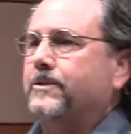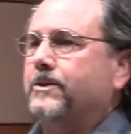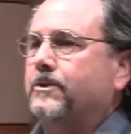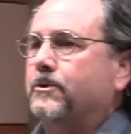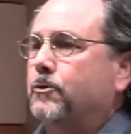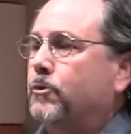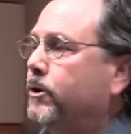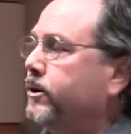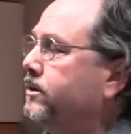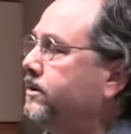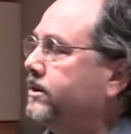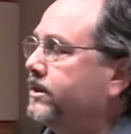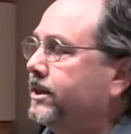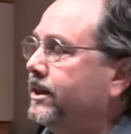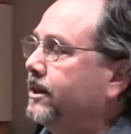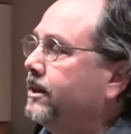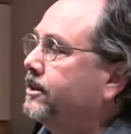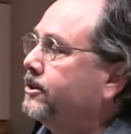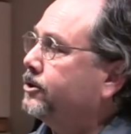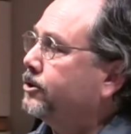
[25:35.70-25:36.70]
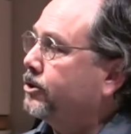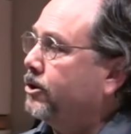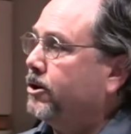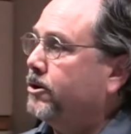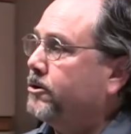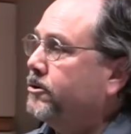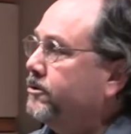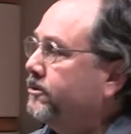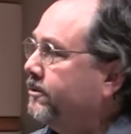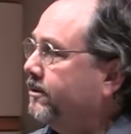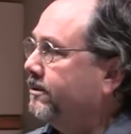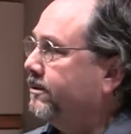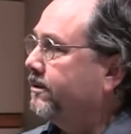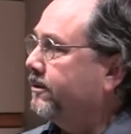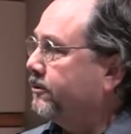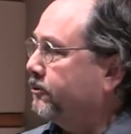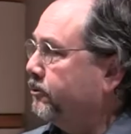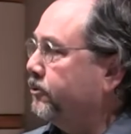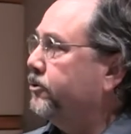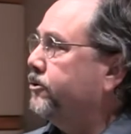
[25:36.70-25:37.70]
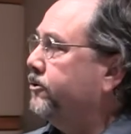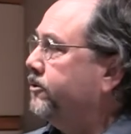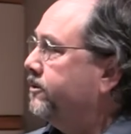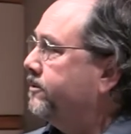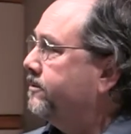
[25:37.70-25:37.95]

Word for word: wouldn't he show through?